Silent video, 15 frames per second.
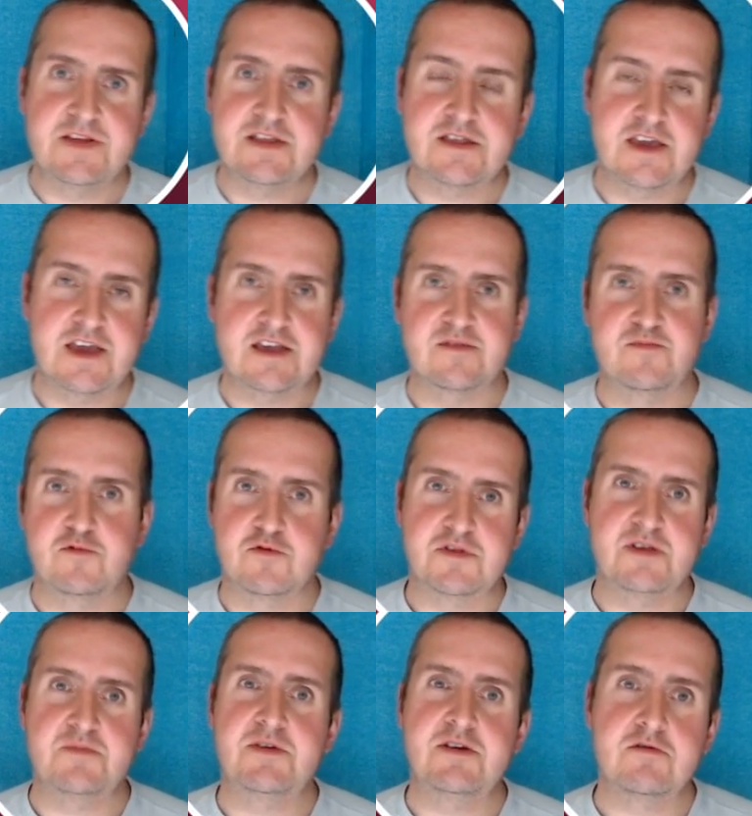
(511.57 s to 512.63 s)
takes more
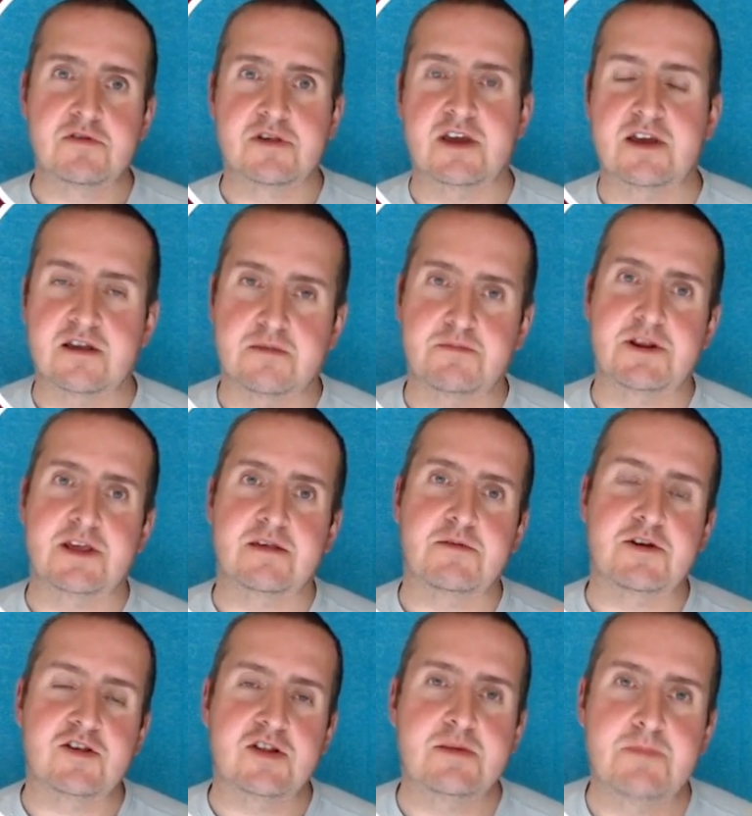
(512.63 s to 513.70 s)
CPU cycles, but
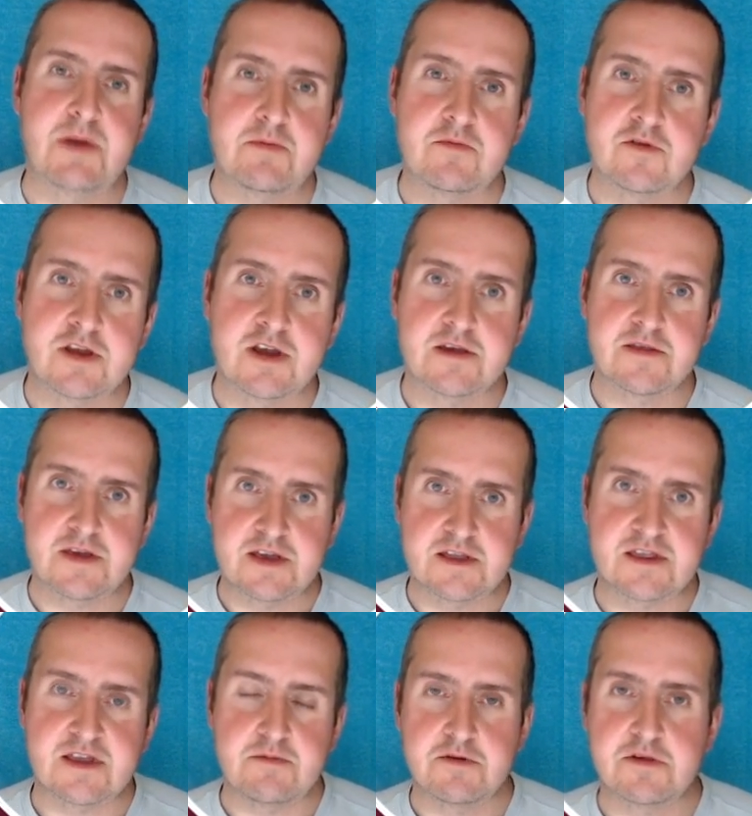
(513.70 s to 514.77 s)
especially memory. I think it
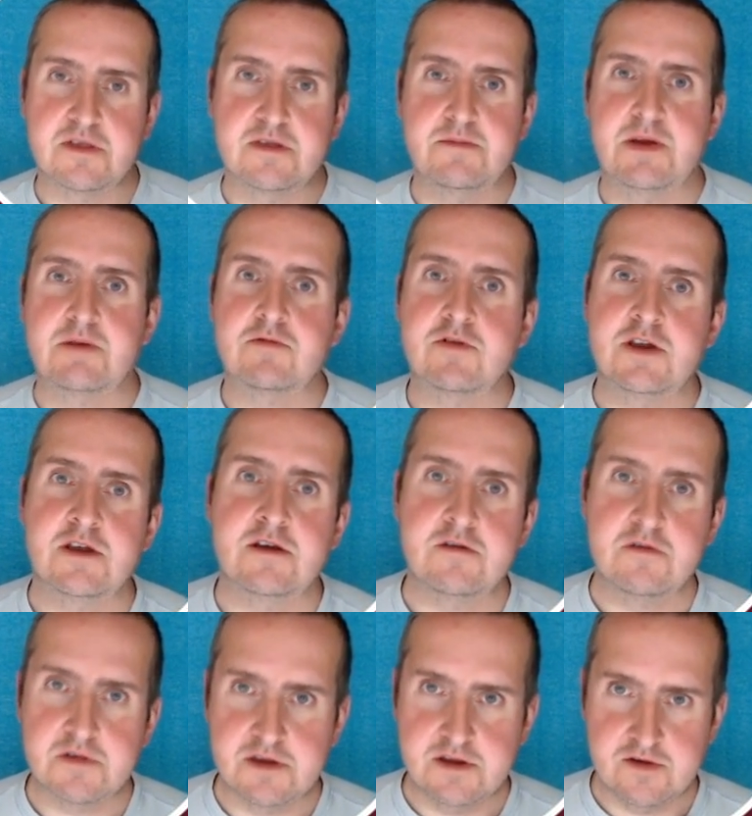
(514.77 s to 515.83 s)
doubles the memory
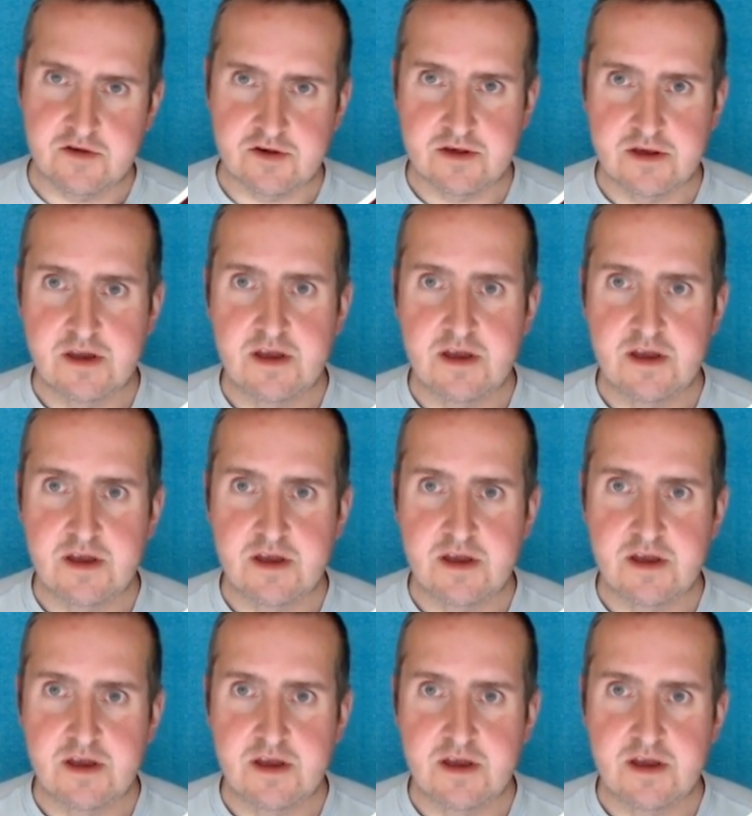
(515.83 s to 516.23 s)
usage.